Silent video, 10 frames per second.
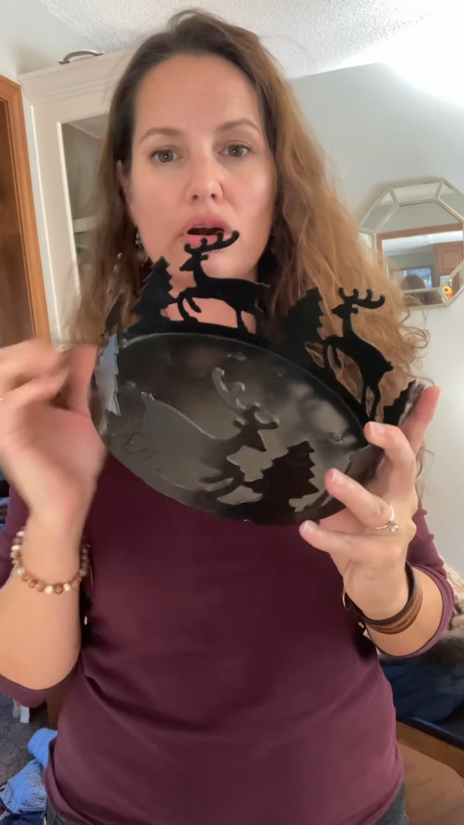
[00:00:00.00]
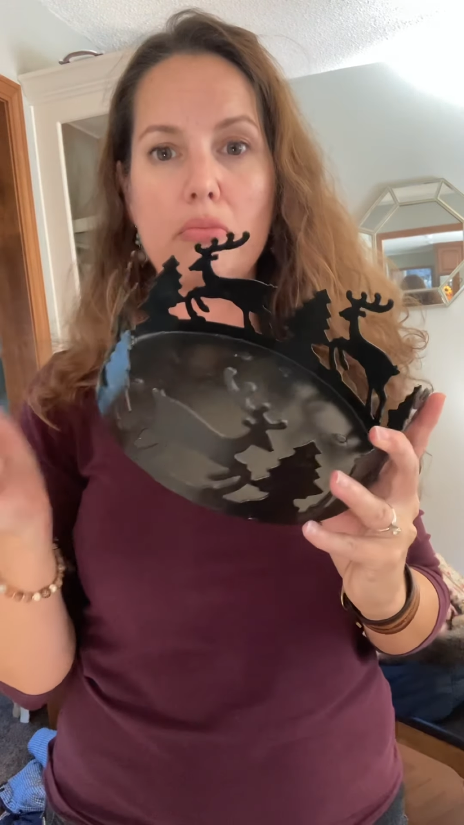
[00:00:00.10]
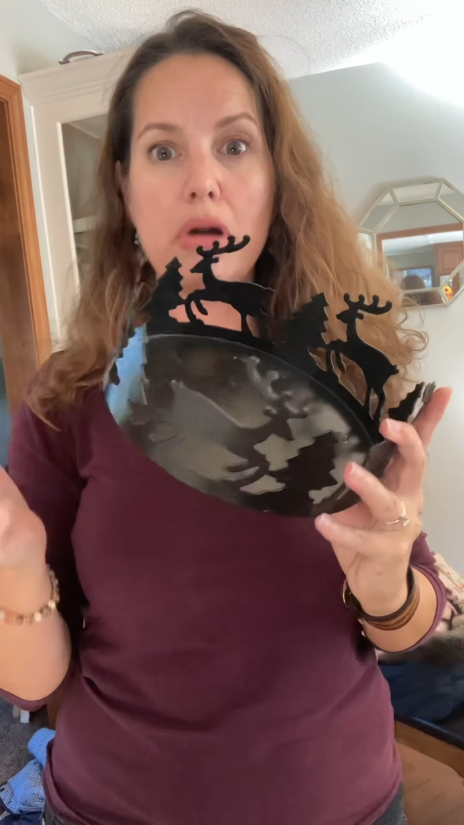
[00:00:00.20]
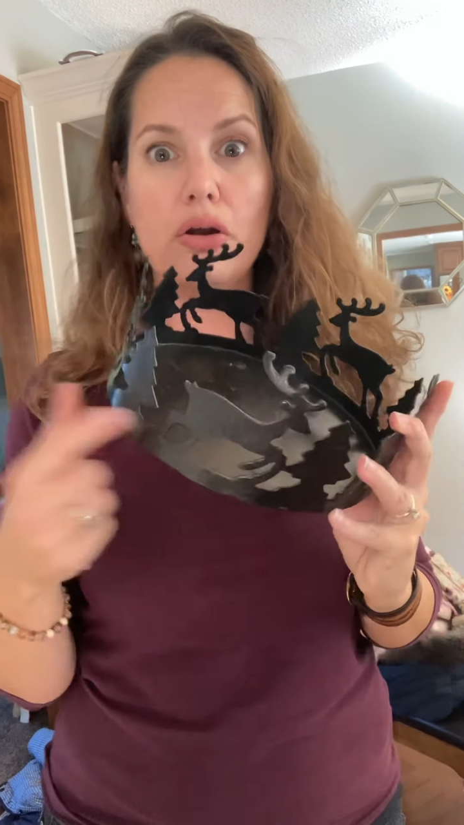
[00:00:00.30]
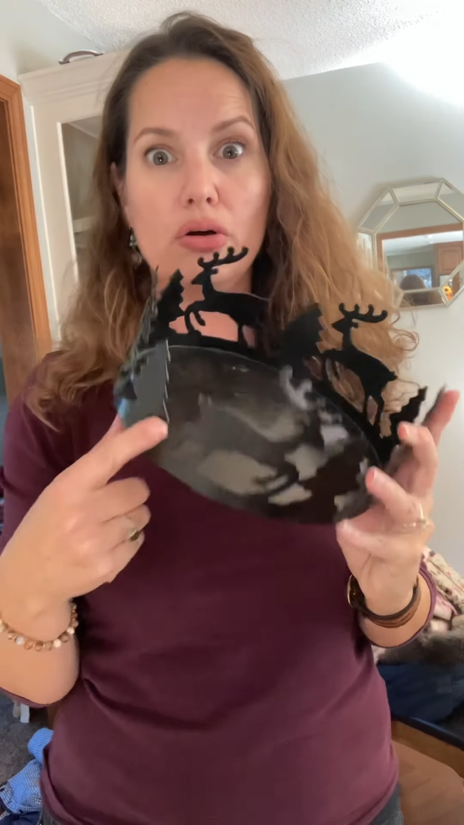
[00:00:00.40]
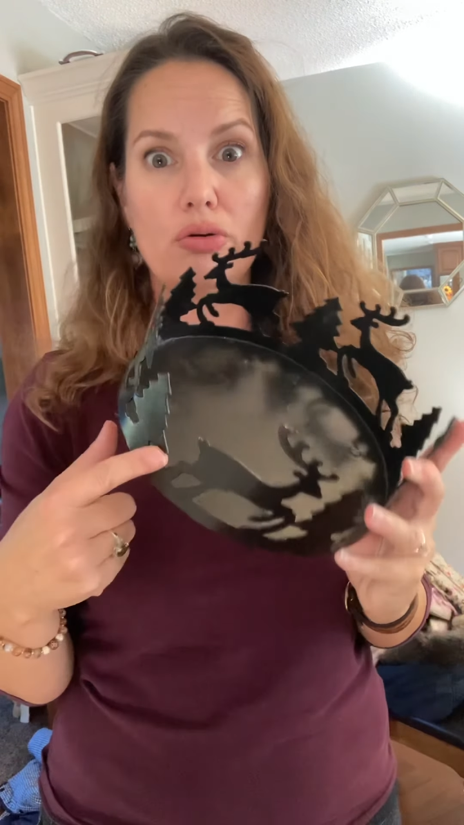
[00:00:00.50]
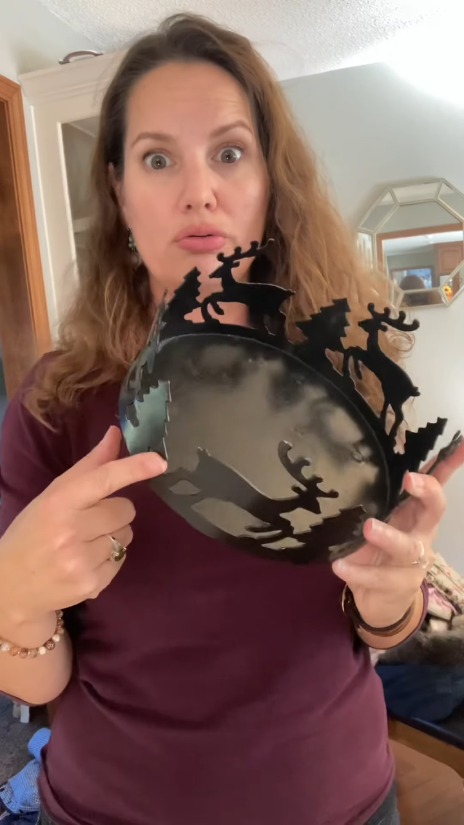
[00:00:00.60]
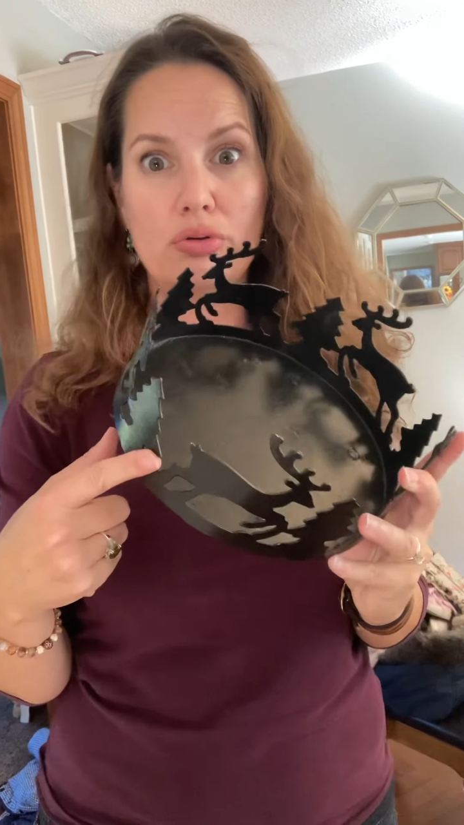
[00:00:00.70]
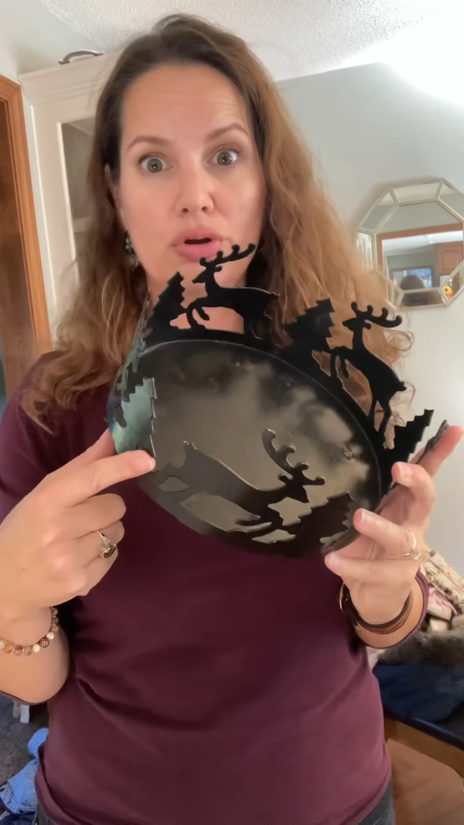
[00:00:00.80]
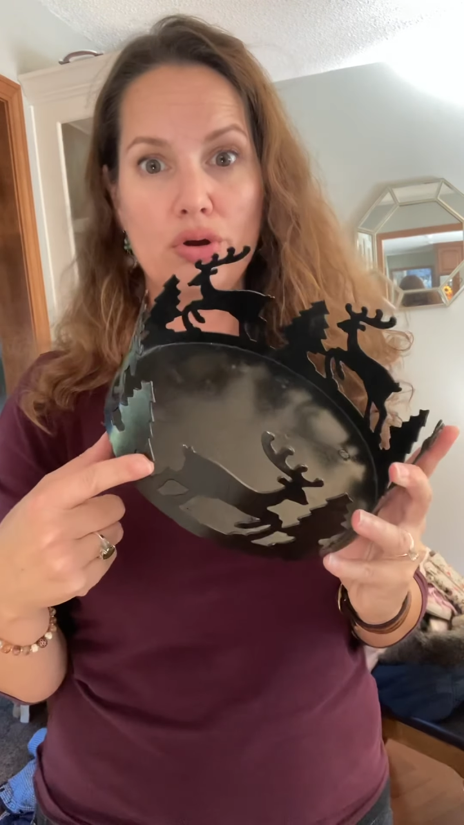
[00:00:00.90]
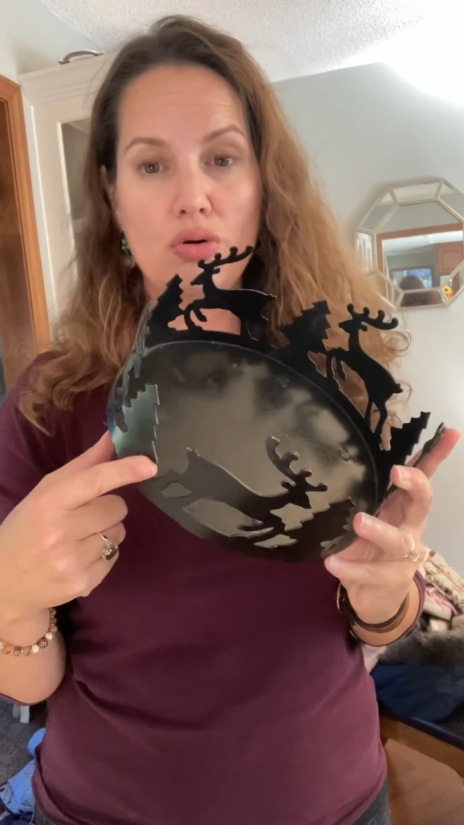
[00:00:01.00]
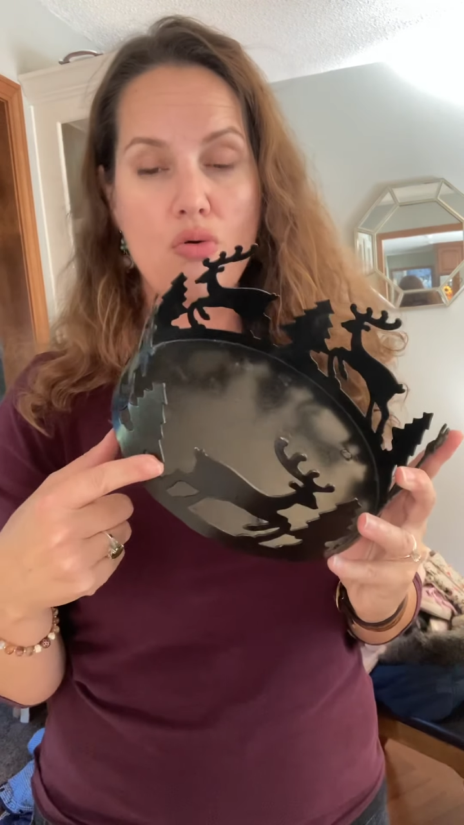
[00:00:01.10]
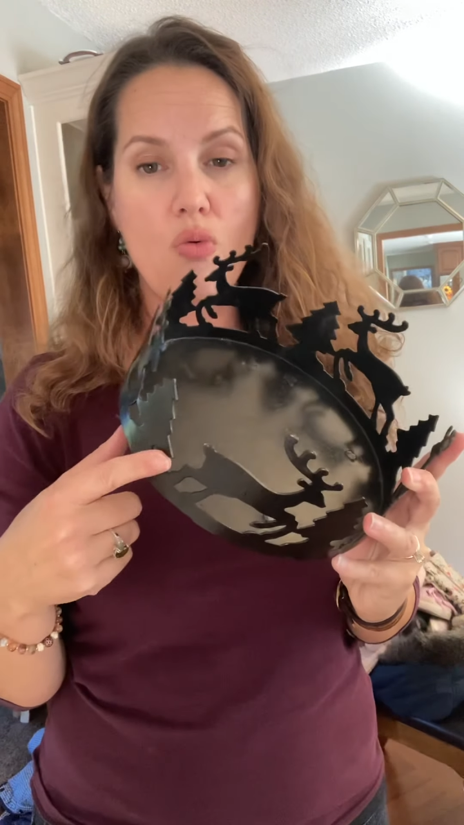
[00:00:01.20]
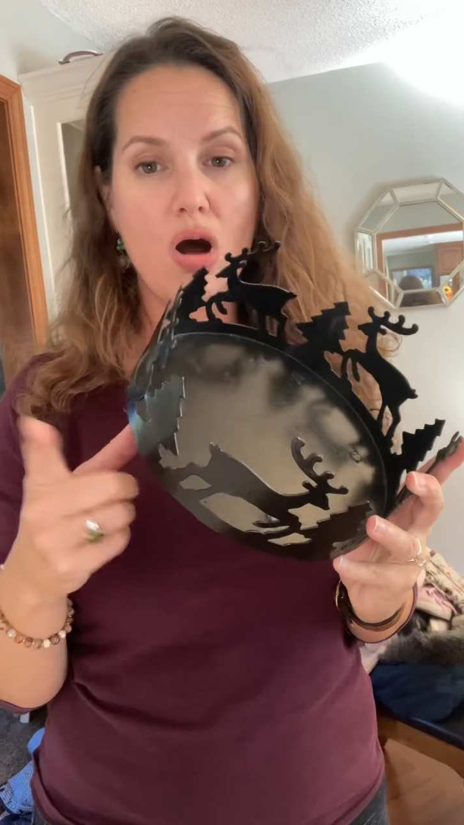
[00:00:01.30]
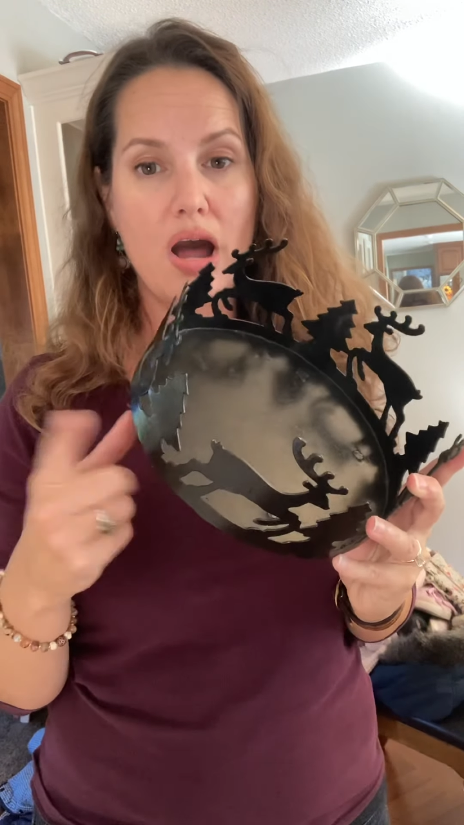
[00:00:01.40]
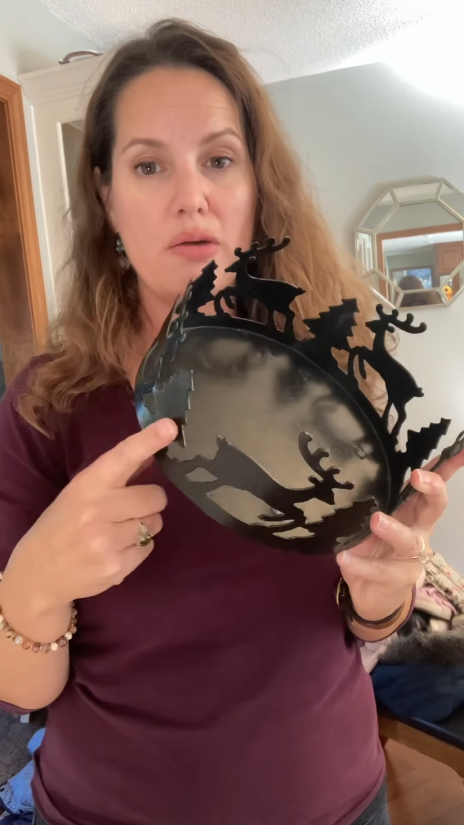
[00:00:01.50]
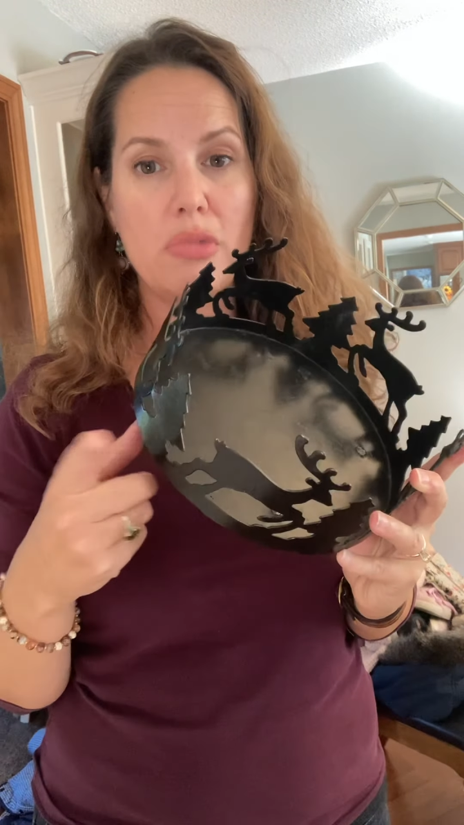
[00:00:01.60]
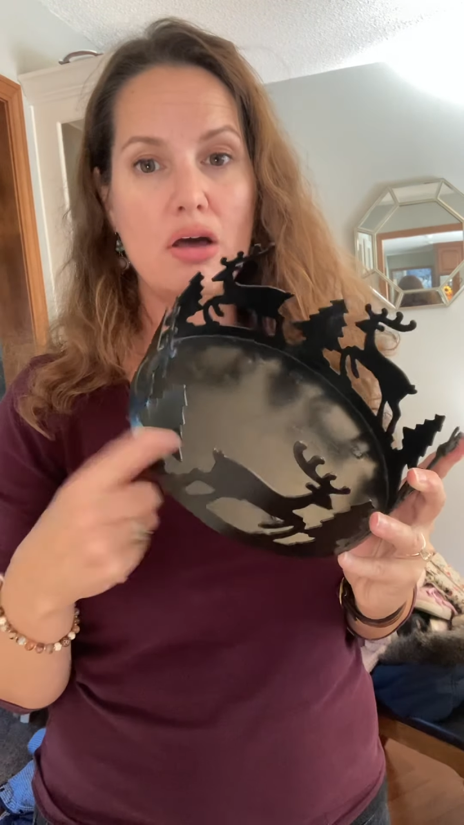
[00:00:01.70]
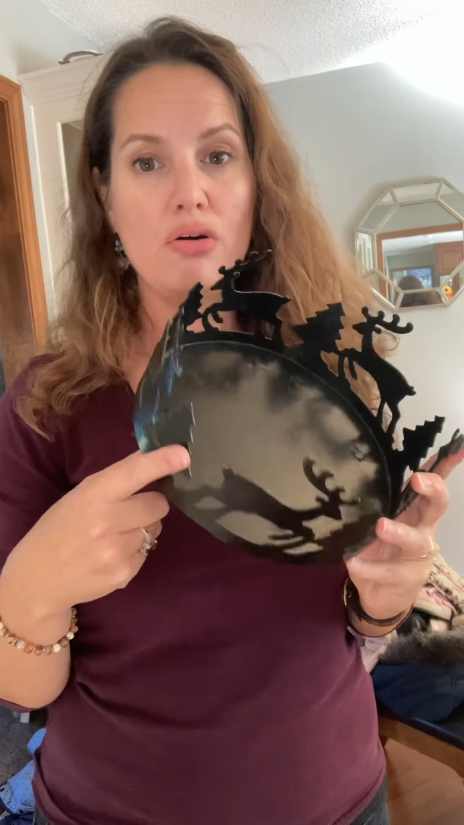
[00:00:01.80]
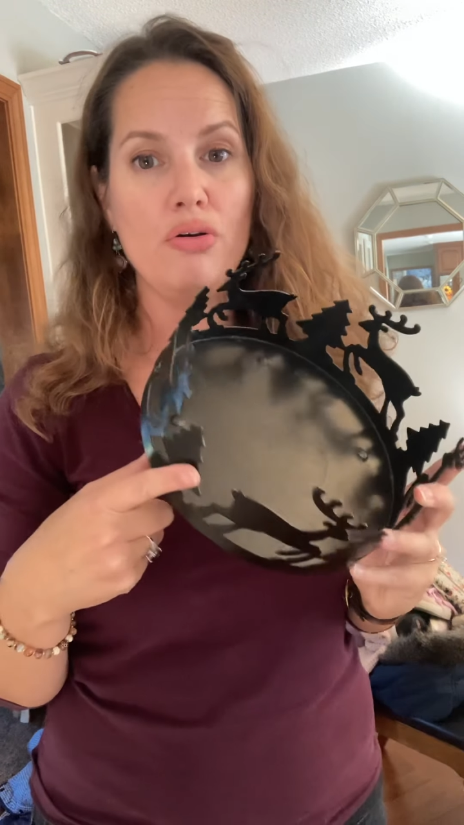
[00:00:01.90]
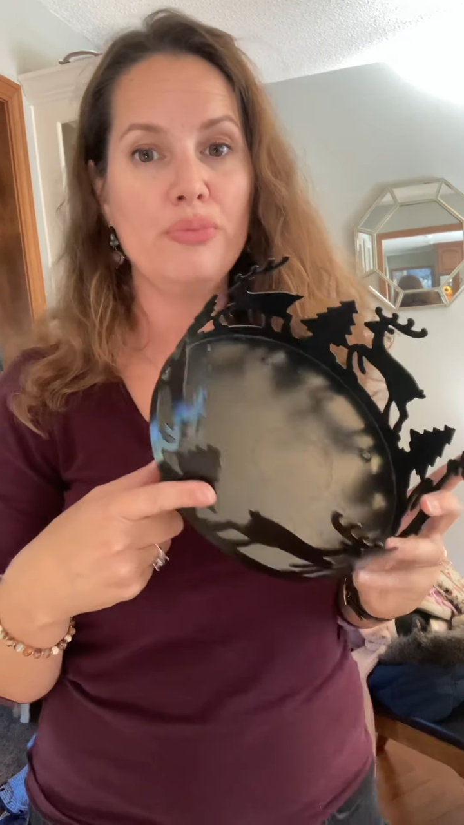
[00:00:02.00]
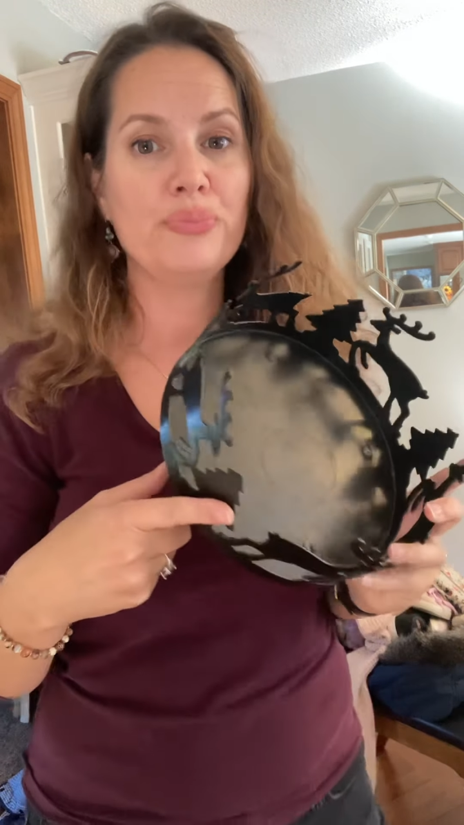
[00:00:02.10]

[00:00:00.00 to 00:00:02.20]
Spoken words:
metal. Why metal?